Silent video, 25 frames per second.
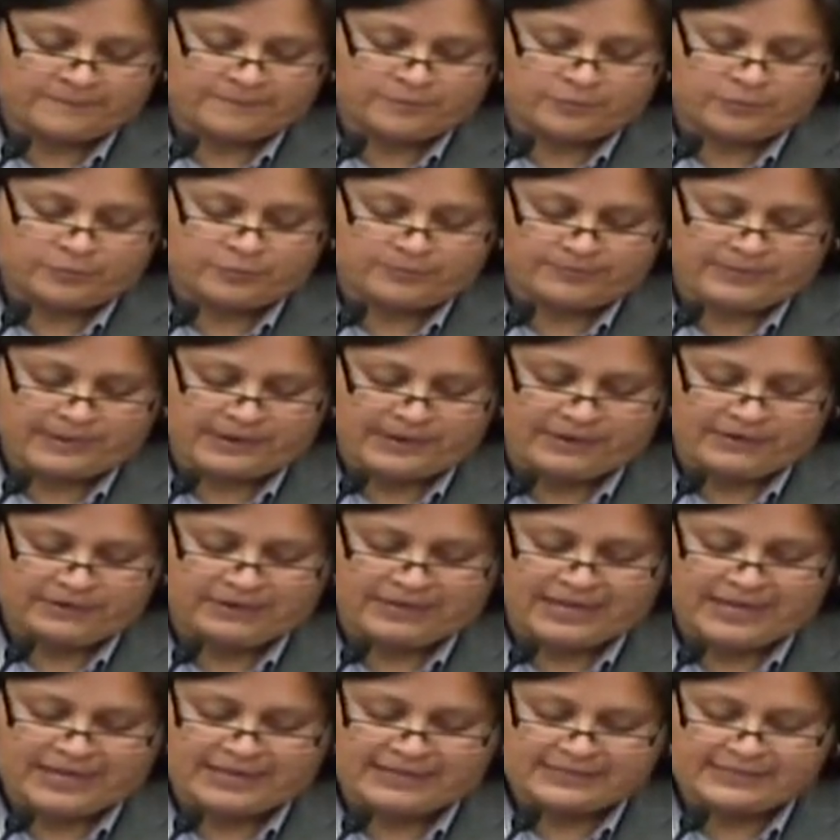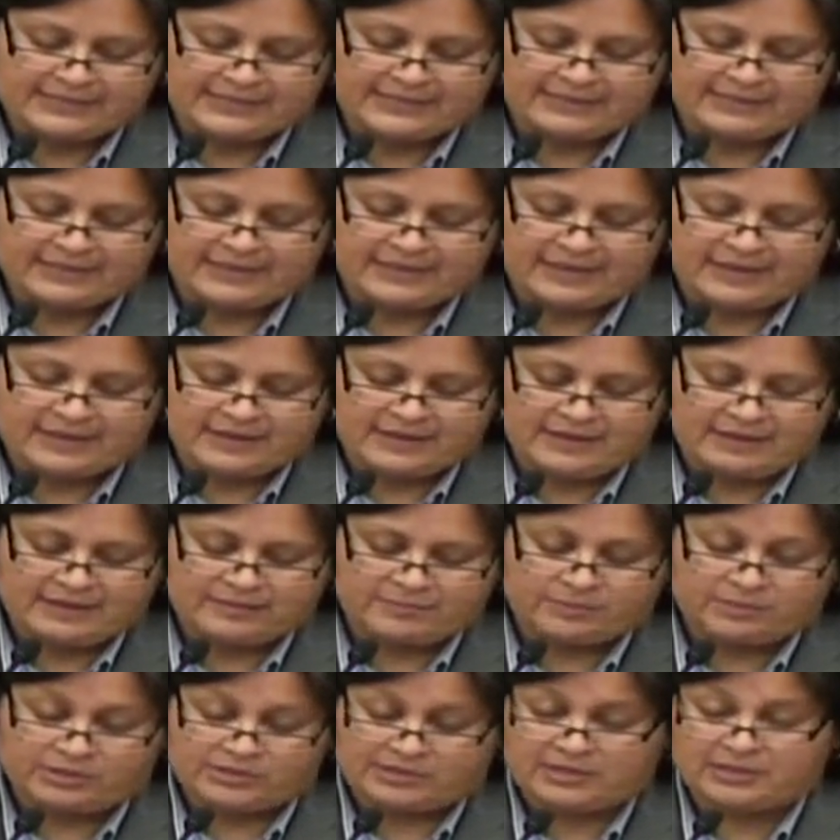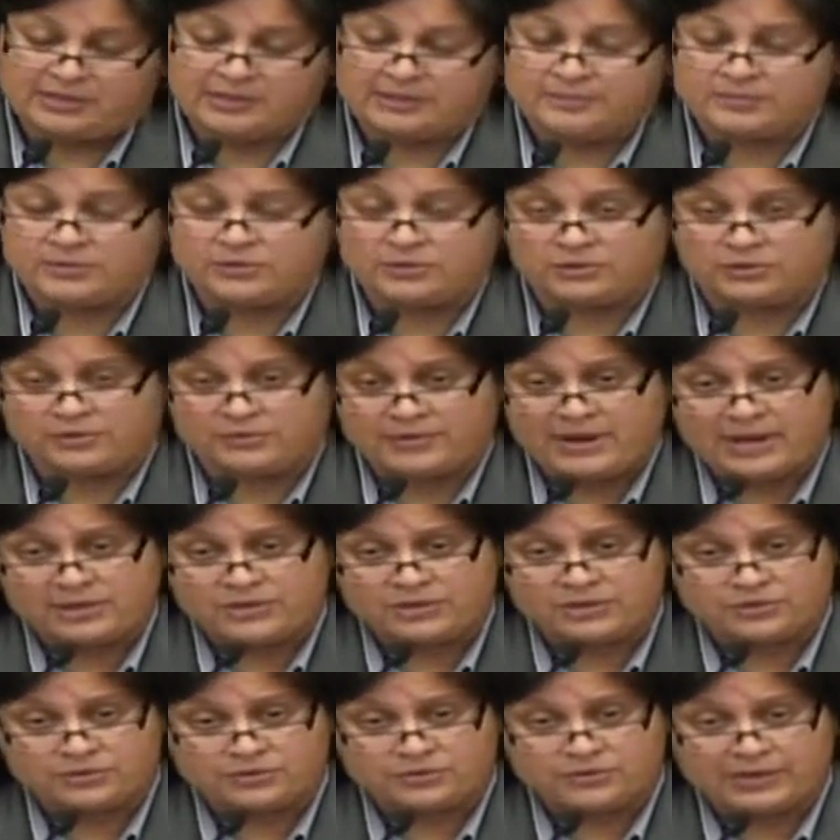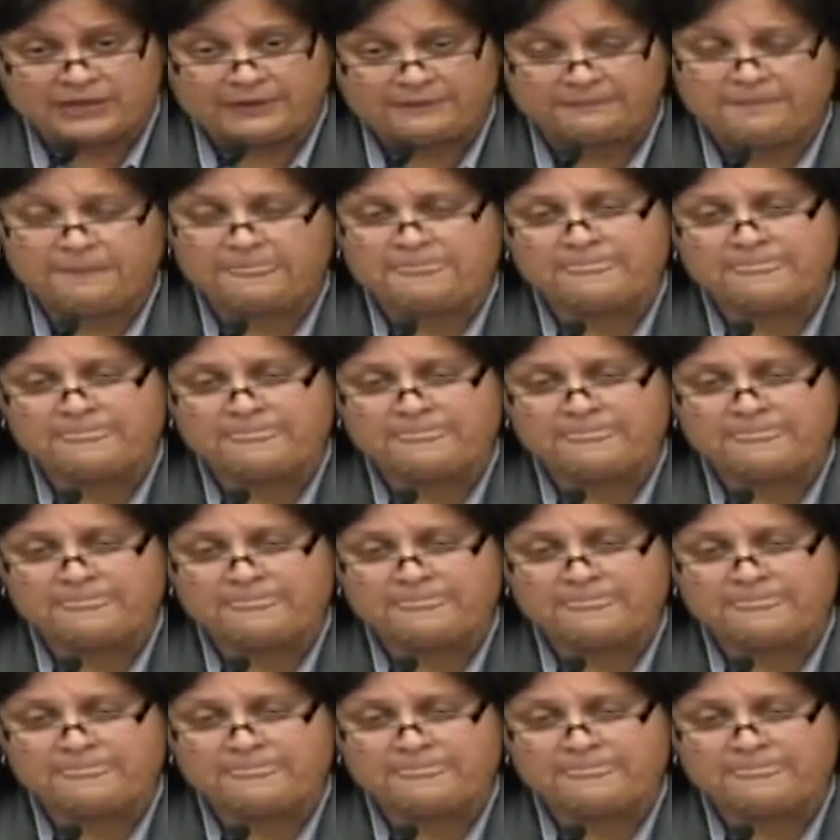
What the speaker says: prepared cases and presented them to the grand jury.